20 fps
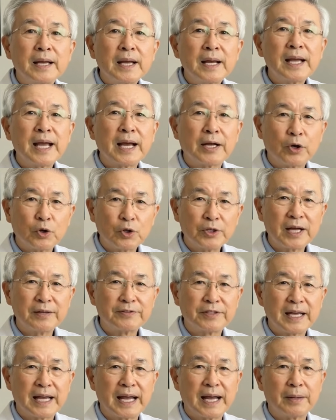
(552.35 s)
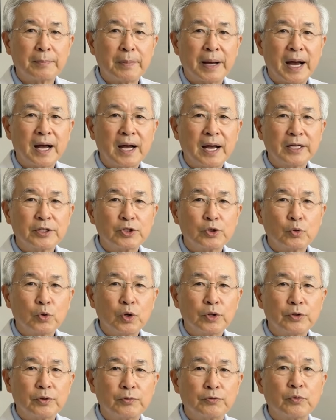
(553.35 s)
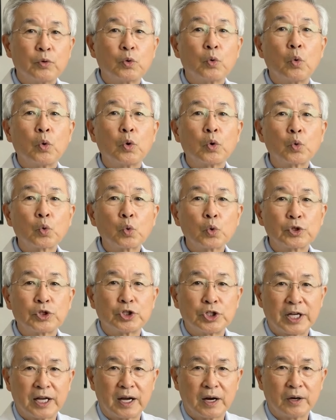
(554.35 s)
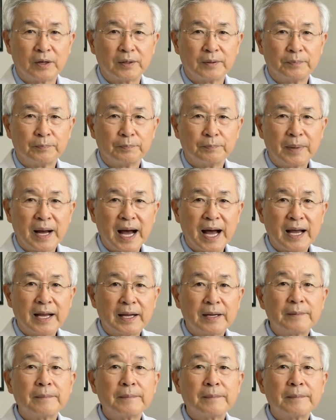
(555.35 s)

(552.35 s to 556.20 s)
and your left hand behind you on the floor or chair back.